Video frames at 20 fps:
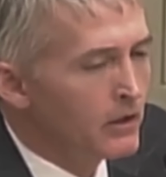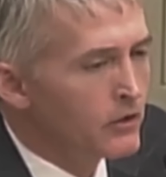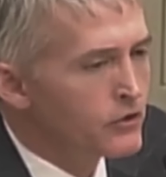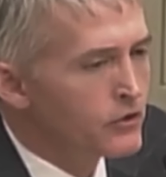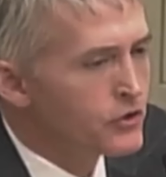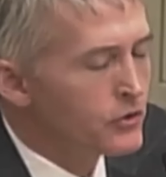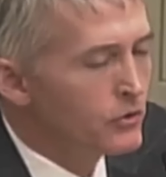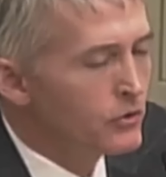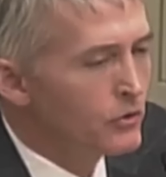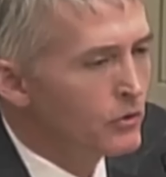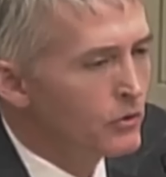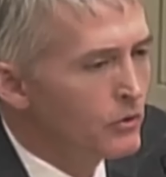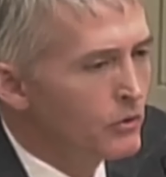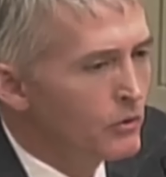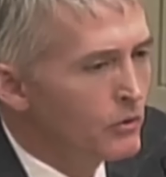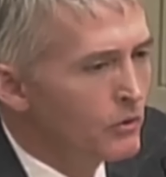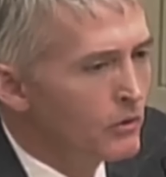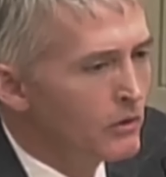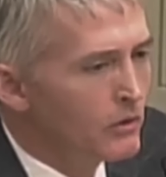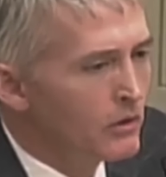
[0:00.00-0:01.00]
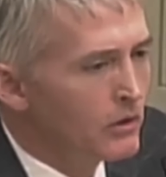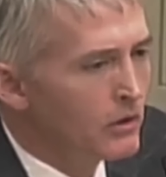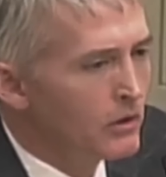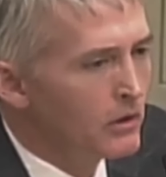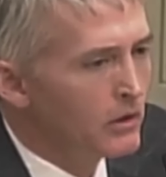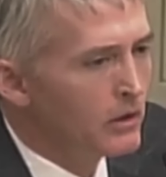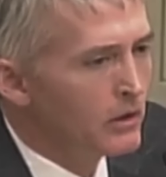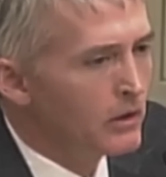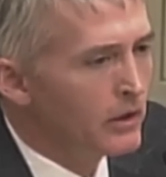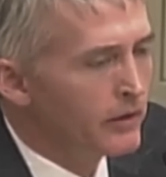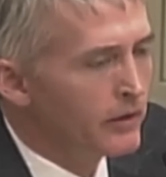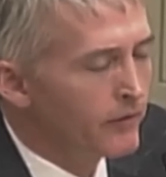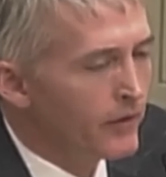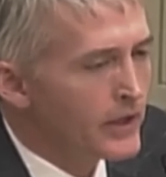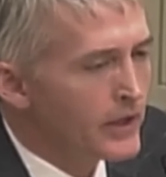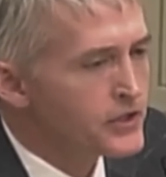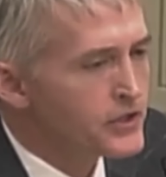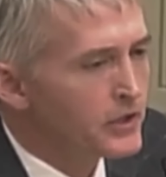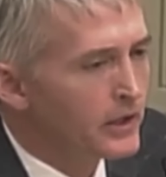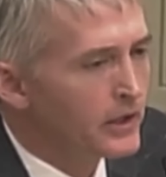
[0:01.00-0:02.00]
to
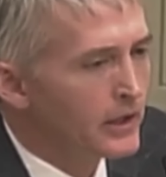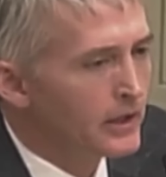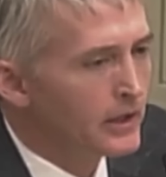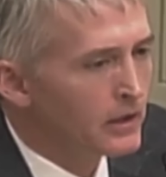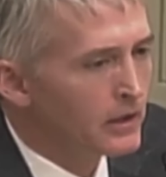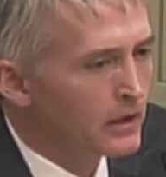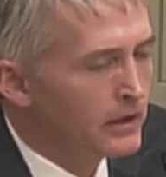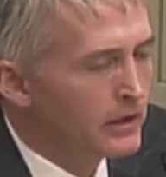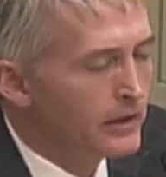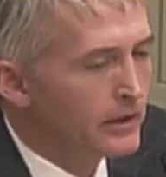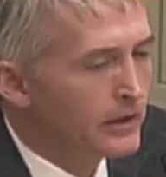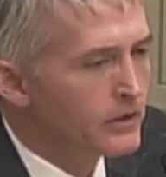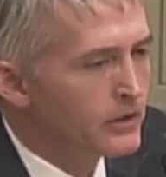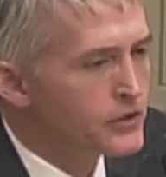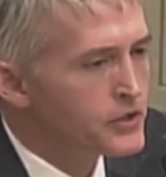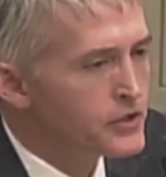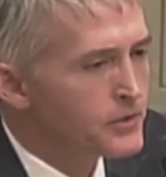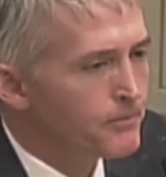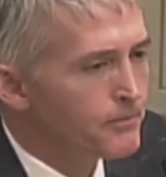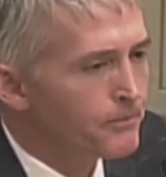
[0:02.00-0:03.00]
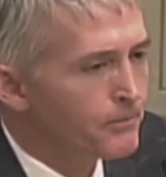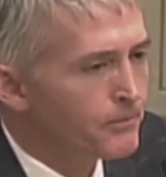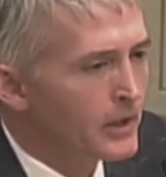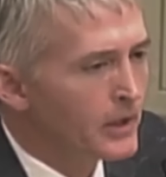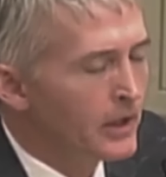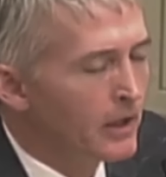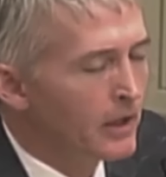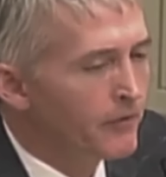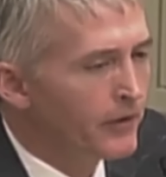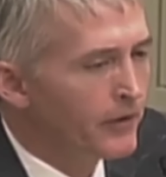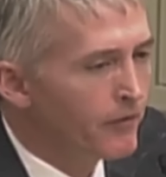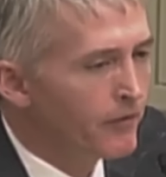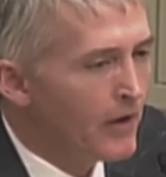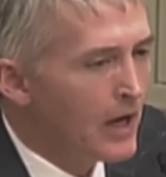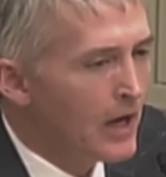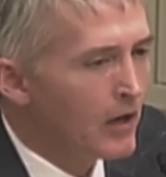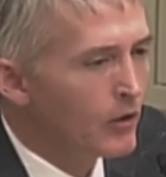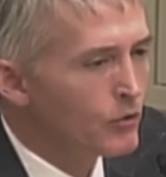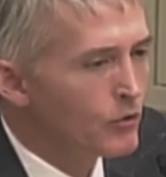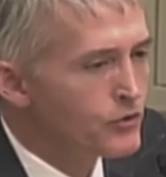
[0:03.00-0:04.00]
investigate leaks and if he
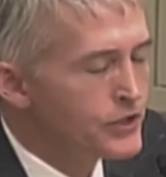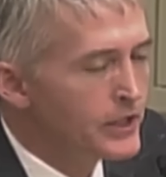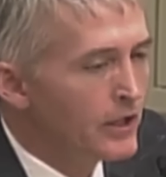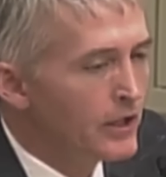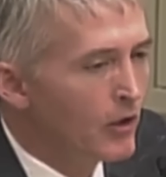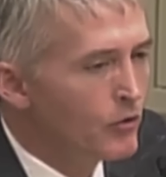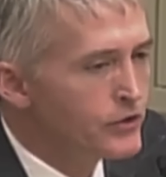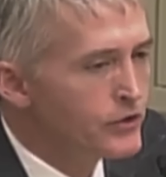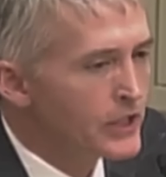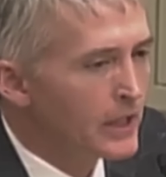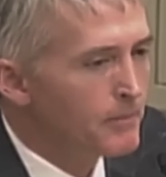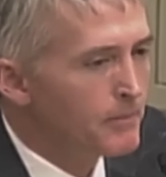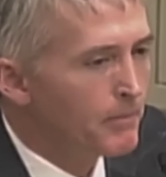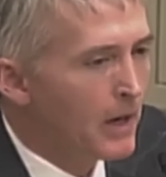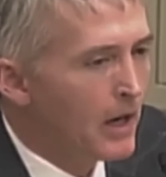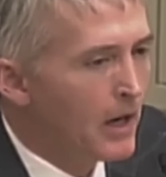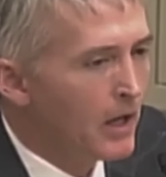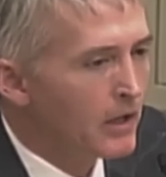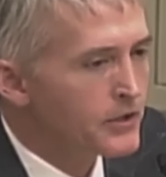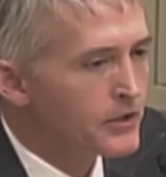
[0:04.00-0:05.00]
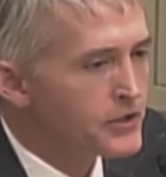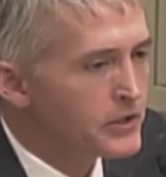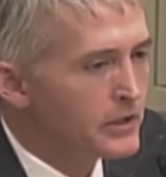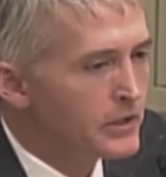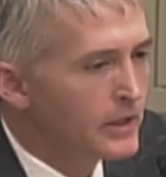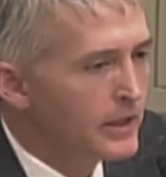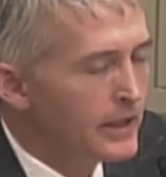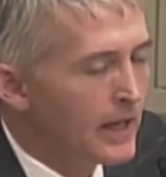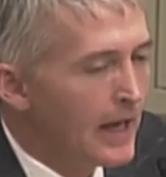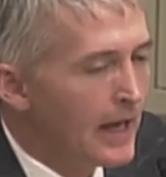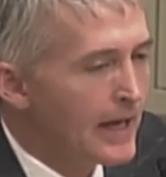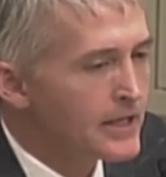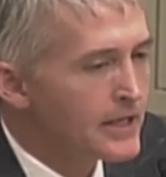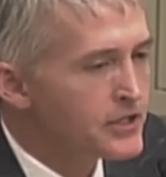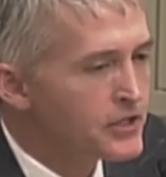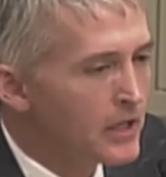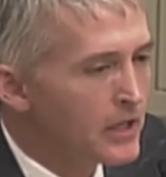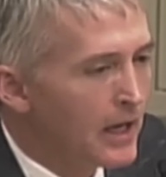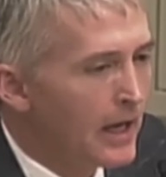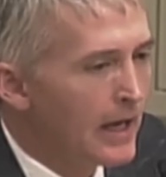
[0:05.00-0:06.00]
follows DOJ policy, he
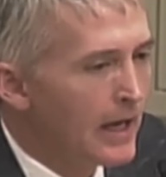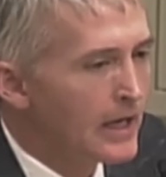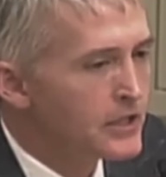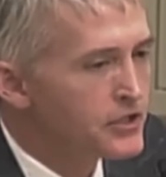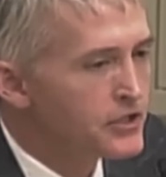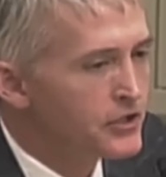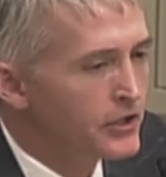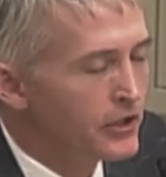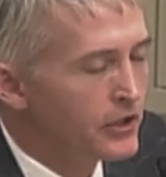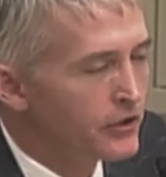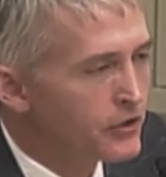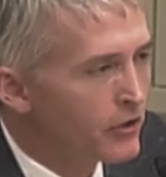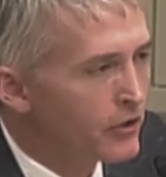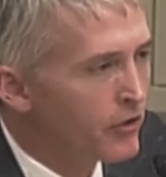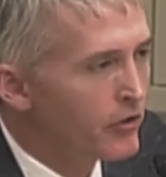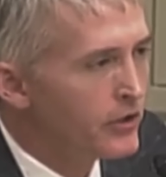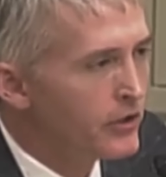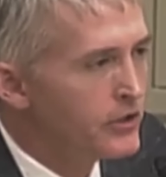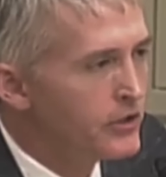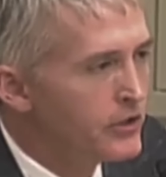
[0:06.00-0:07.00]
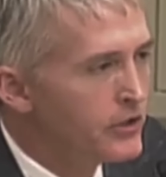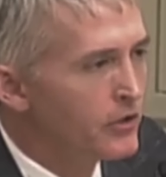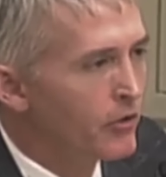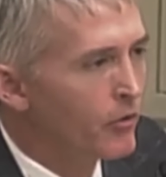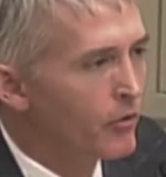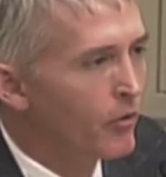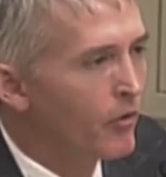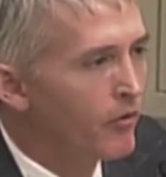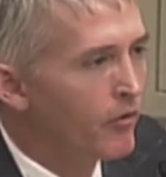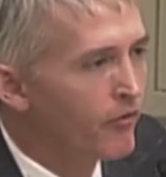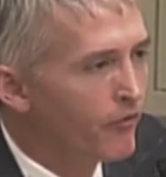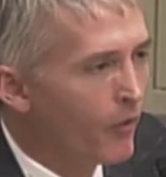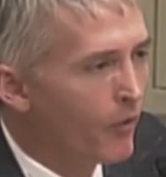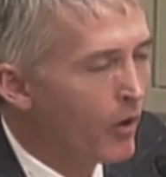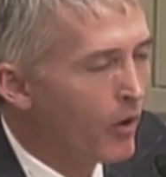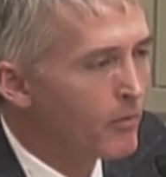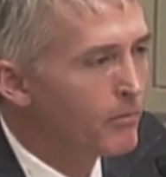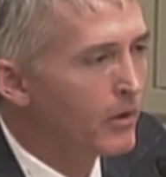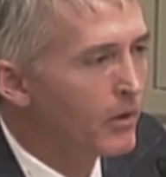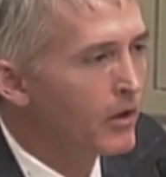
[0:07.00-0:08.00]
has to ask the Attorney General
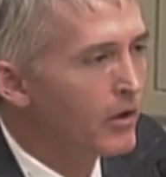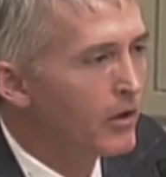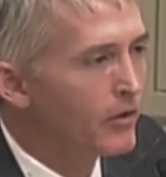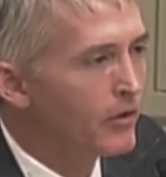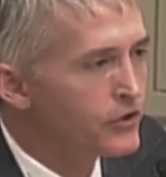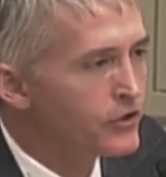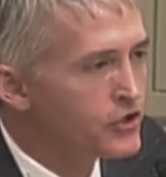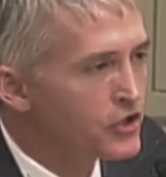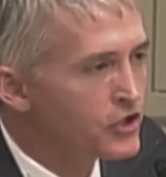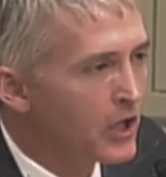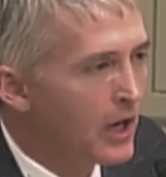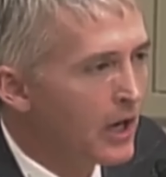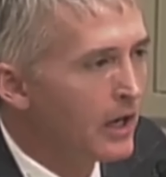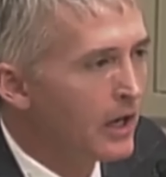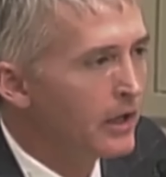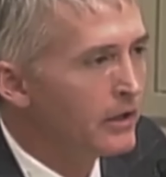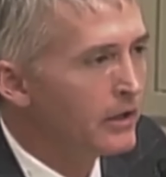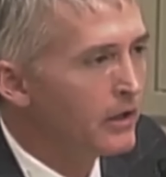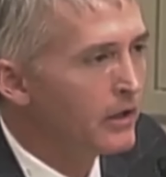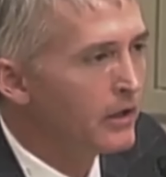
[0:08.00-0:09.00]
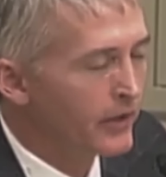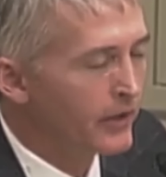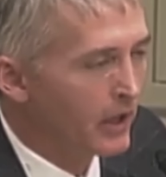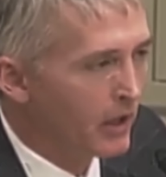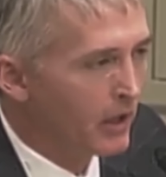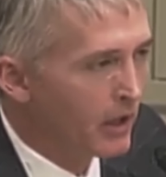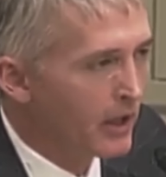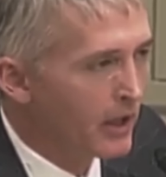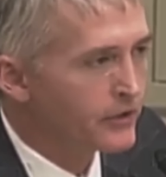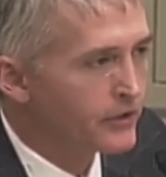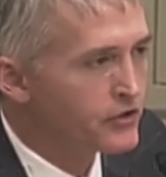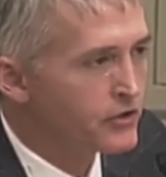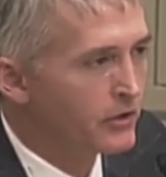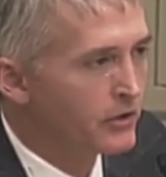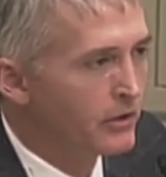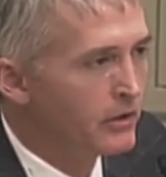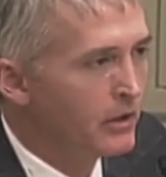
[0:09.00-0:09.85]
four months shy of an election